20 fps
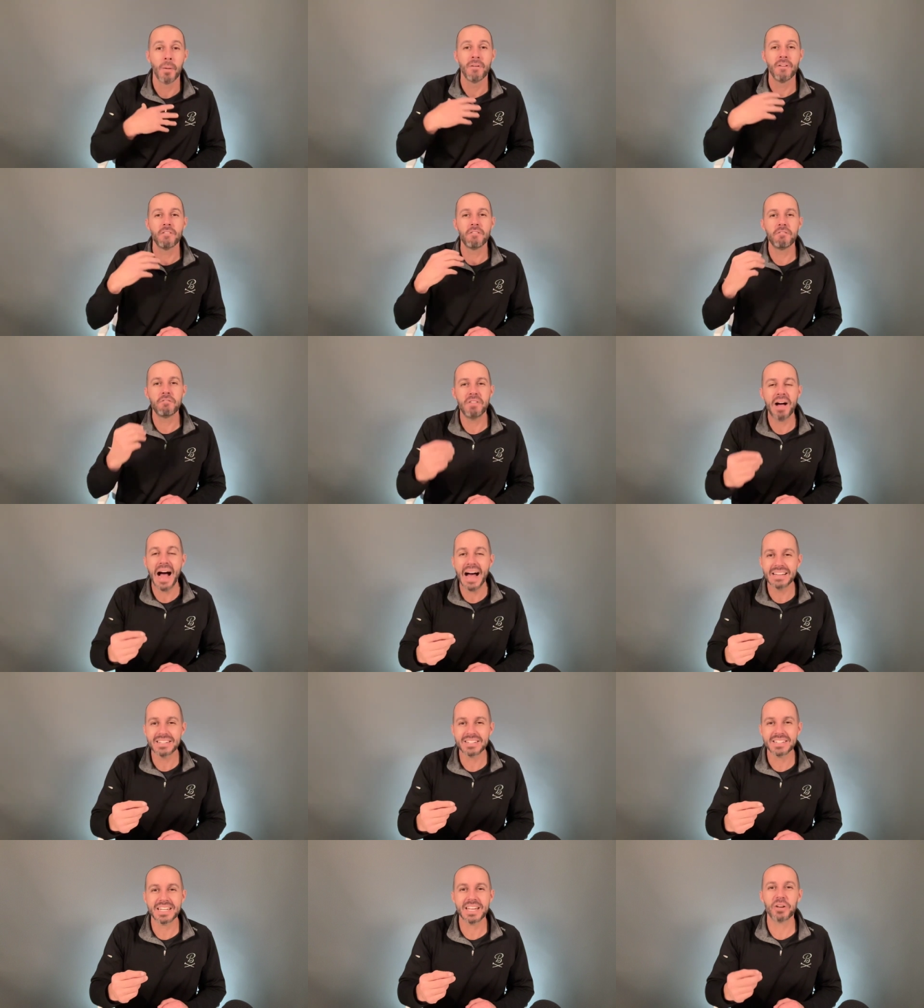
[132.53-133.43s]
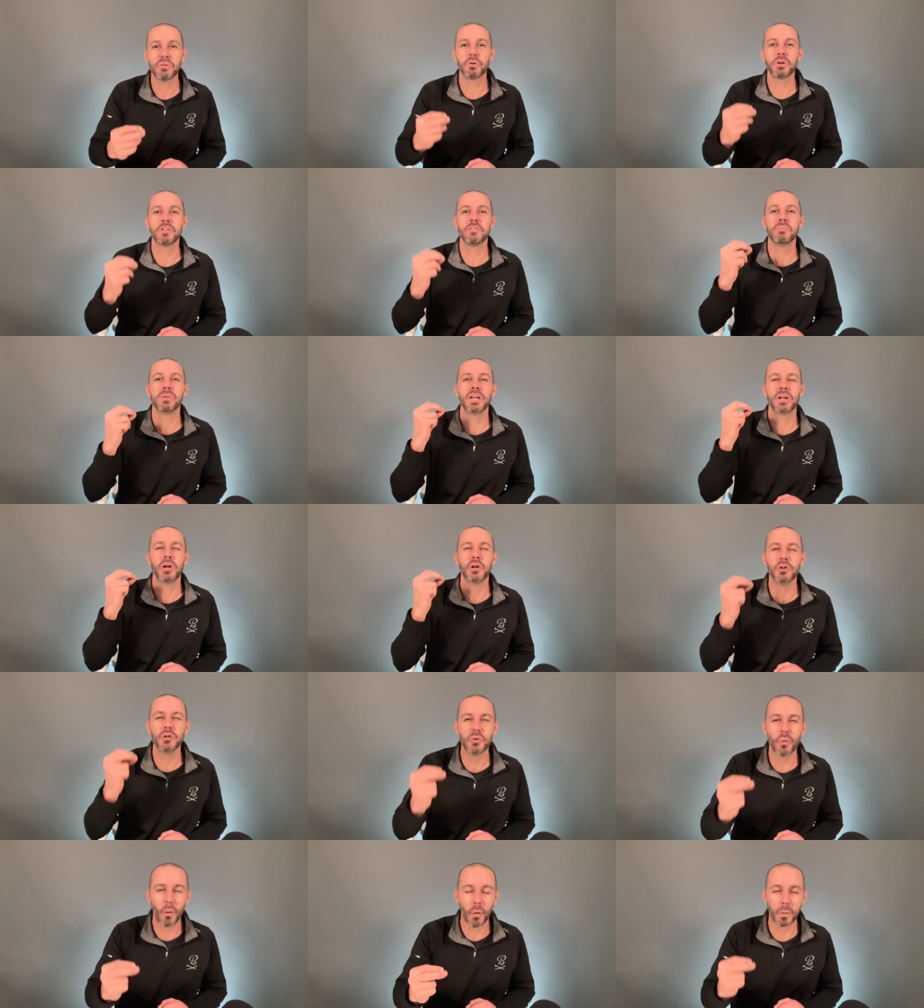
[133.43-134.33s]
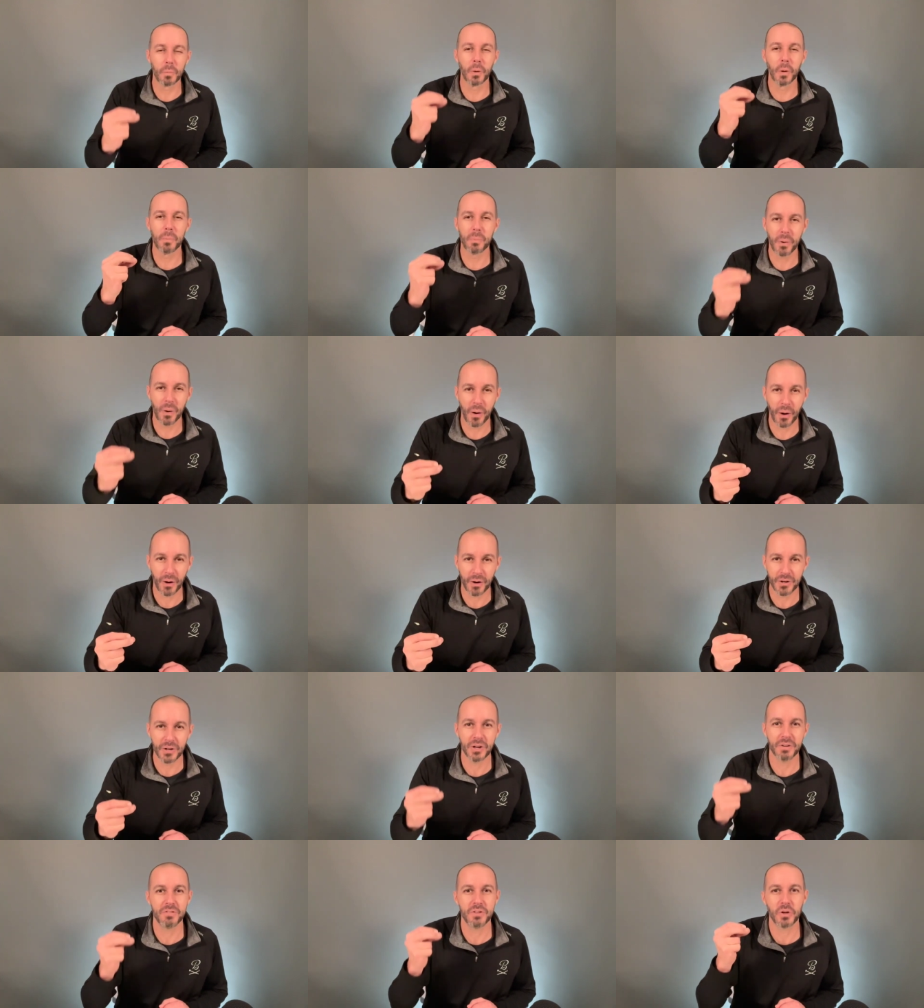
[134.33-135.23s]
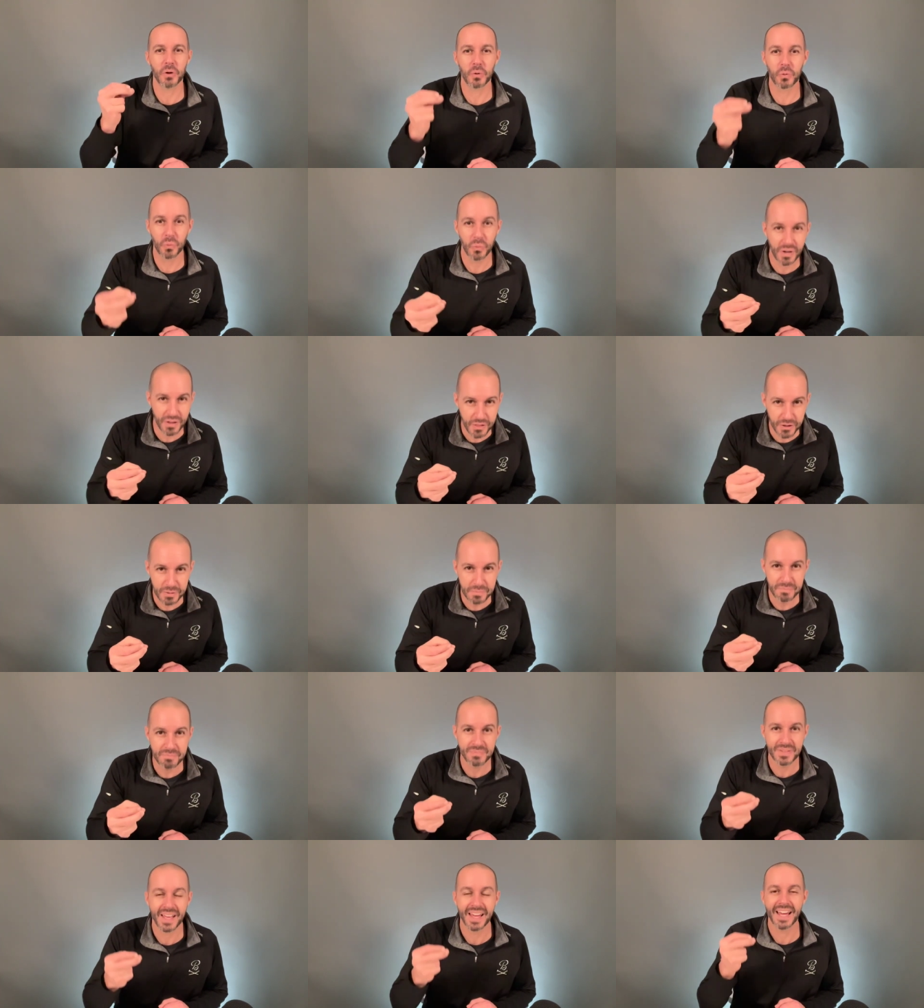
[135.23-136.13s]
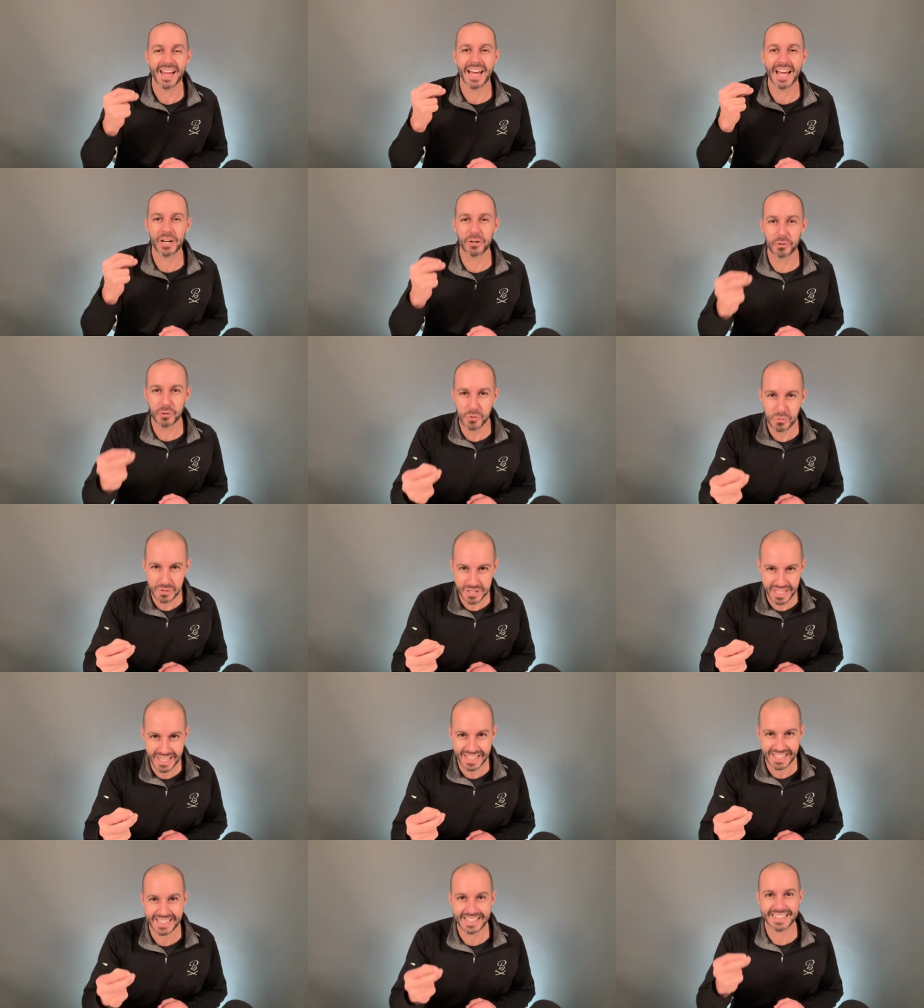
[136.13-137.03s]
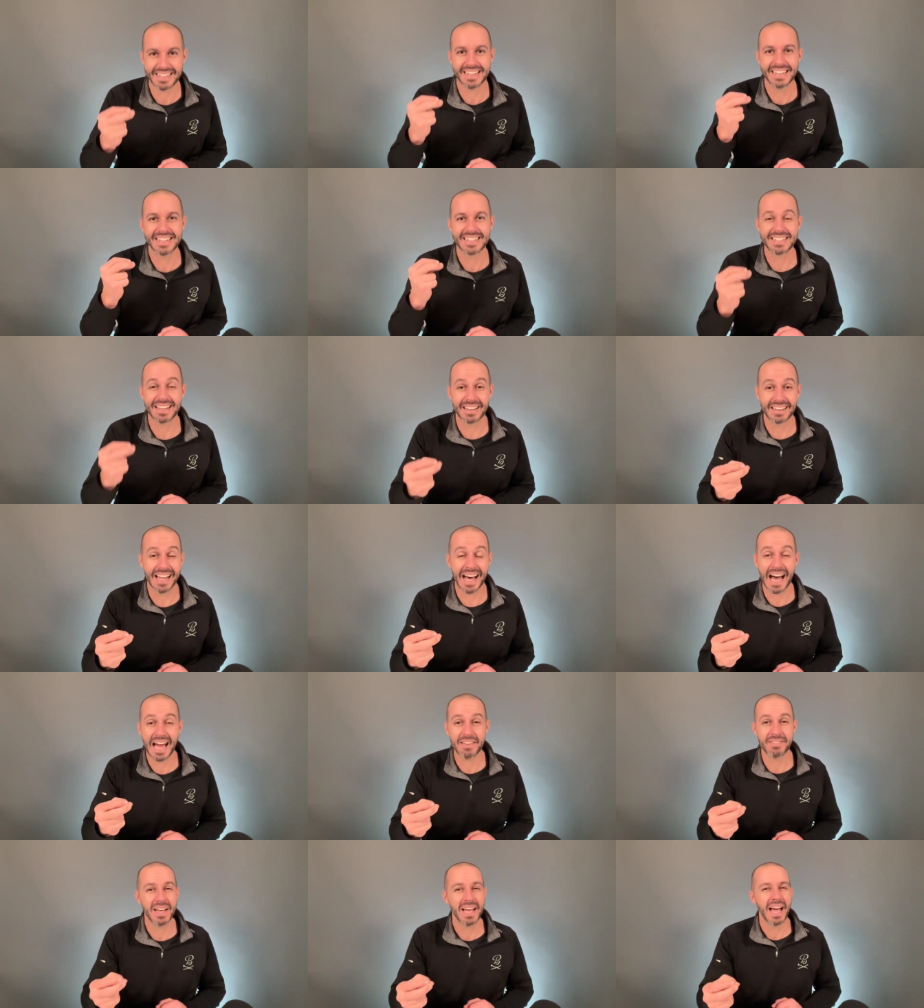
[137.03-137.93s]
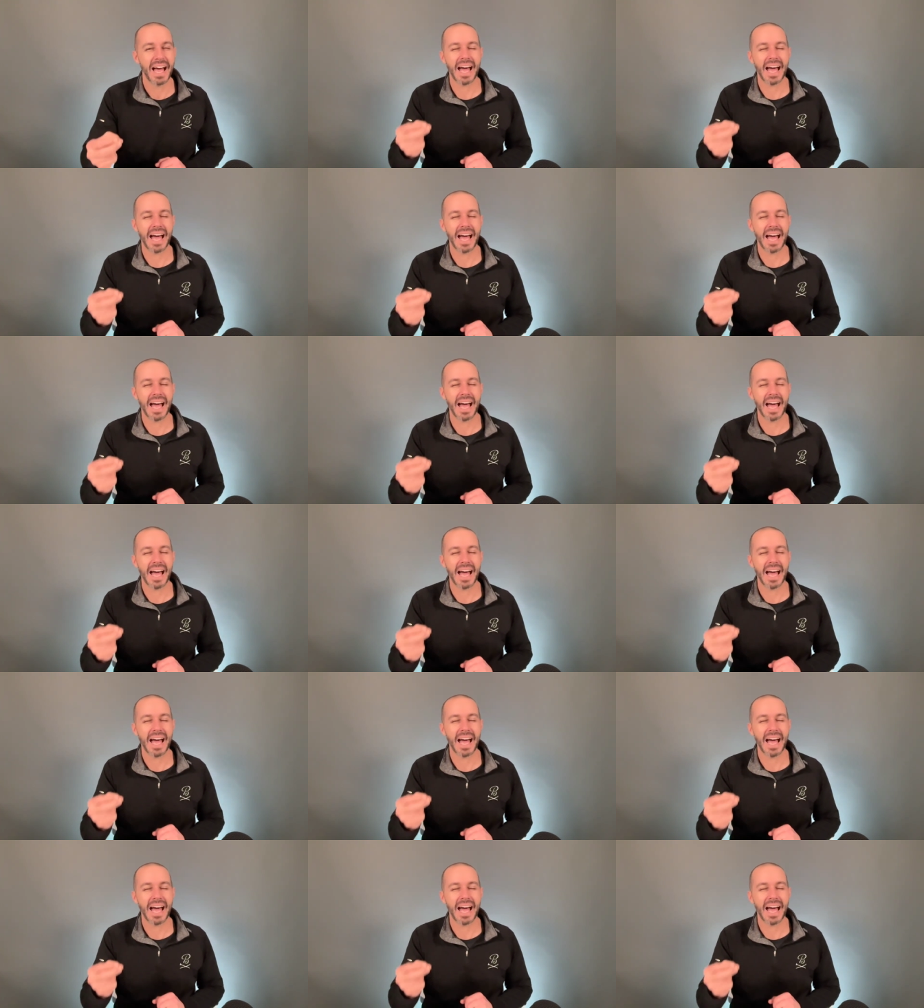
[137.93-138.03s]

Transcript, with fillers: fasting would have been a normal part of your rhythm and routine to life.